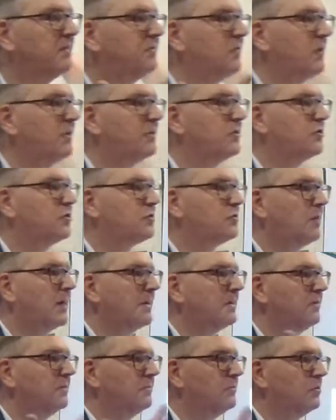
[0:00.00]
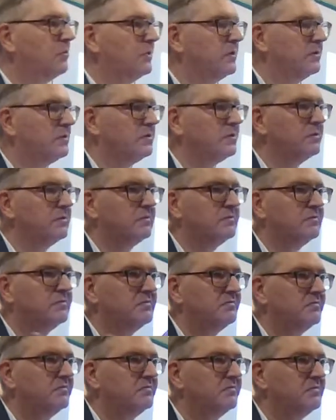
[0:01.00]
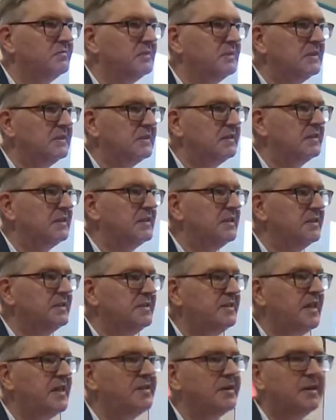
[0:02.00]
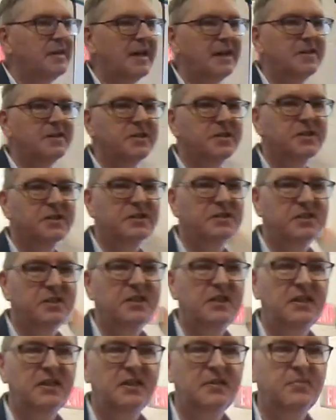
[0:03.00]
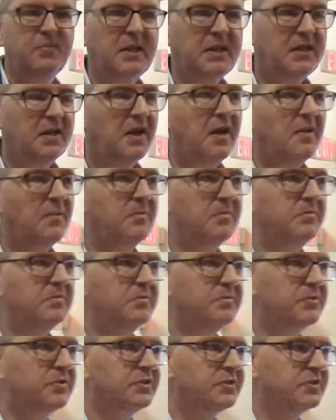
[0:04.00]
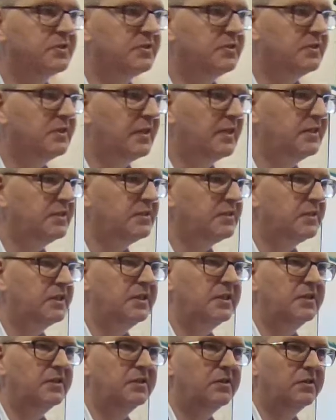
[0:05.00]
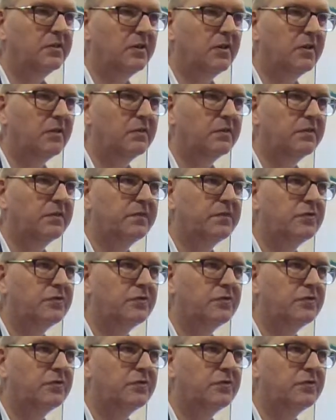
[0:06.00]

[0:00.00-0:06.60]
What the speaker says: rather tranquil Netherlandish scene becomes a scene of